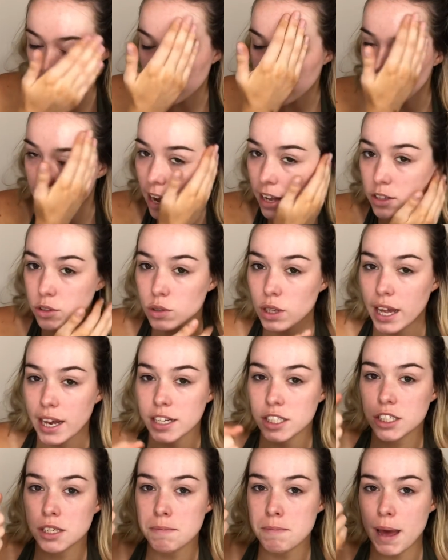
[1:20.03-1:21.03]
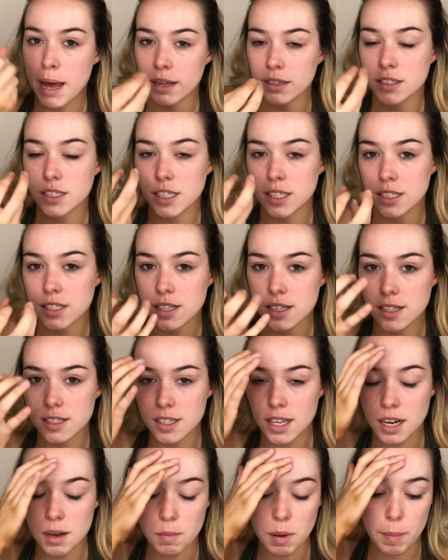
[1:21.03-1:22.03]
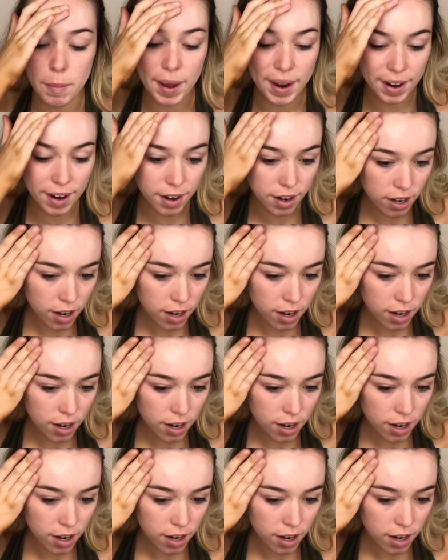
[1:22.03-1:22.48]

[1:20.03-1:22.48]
your hands will actually melt it into the skin a bit better.